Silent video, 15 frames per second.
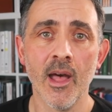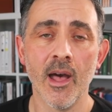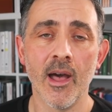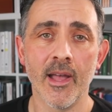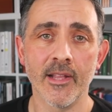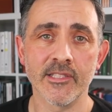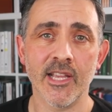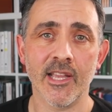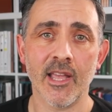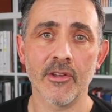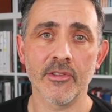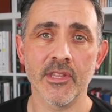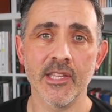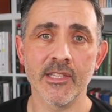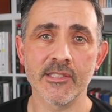And check
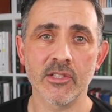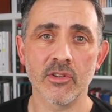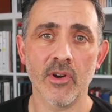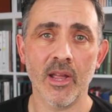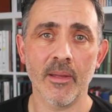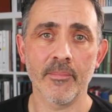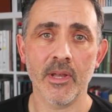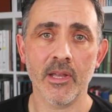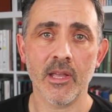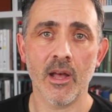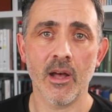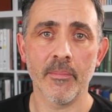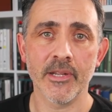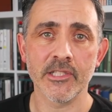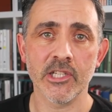out the Instagram,
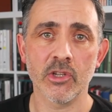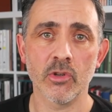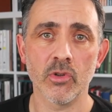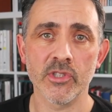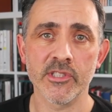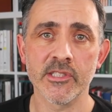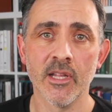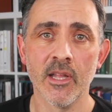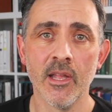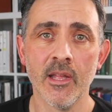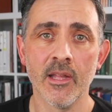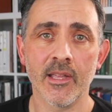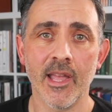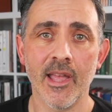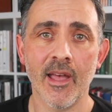cardmagiccourse.
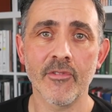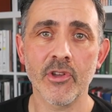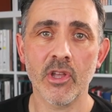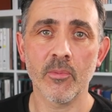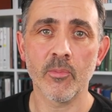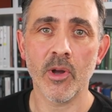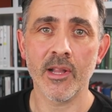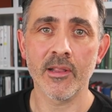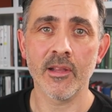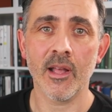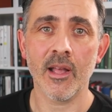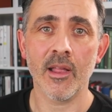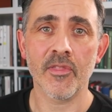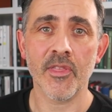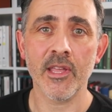Okay, have a good one.
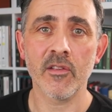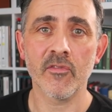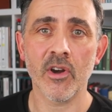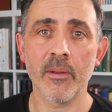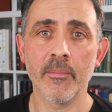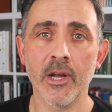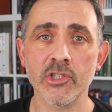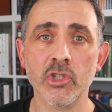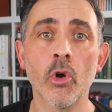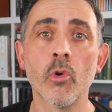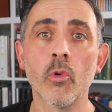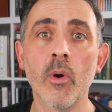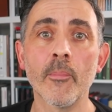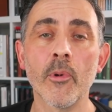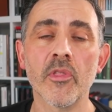Thank you very much. Oh,
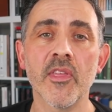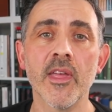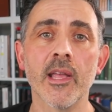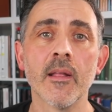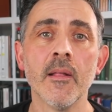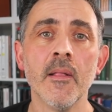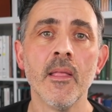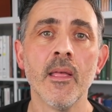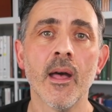one more thing.